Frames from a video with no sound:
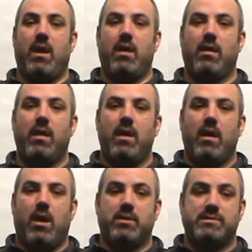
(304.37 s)
our
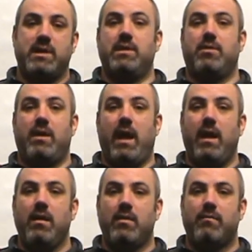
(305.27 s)
our senior
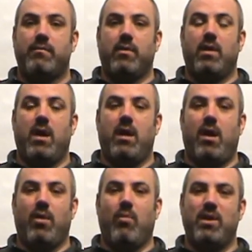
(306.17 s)
day for uh,
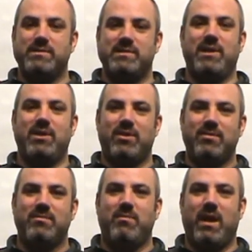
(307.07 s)
our one
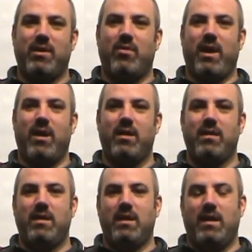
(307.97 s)
senior Megan O'Hara
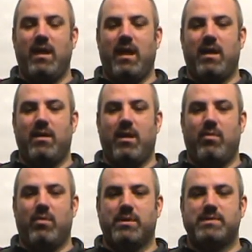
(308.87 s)
and uh,
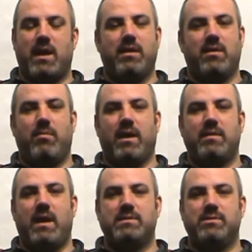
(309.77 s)
we're excited about
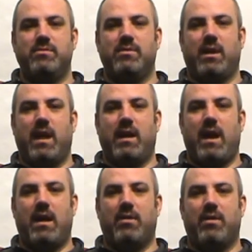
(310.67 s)
that too to kind of
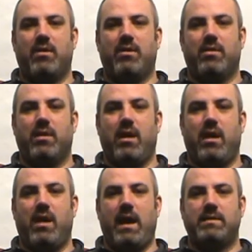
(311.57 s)
honor her
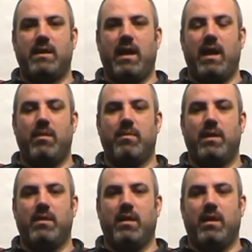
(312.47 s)
at the game
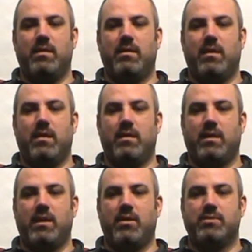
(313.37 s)
and, and
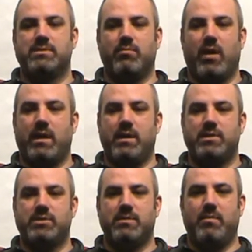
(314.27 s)
get her some
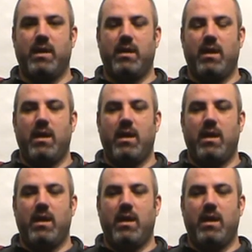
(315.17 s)
recognition but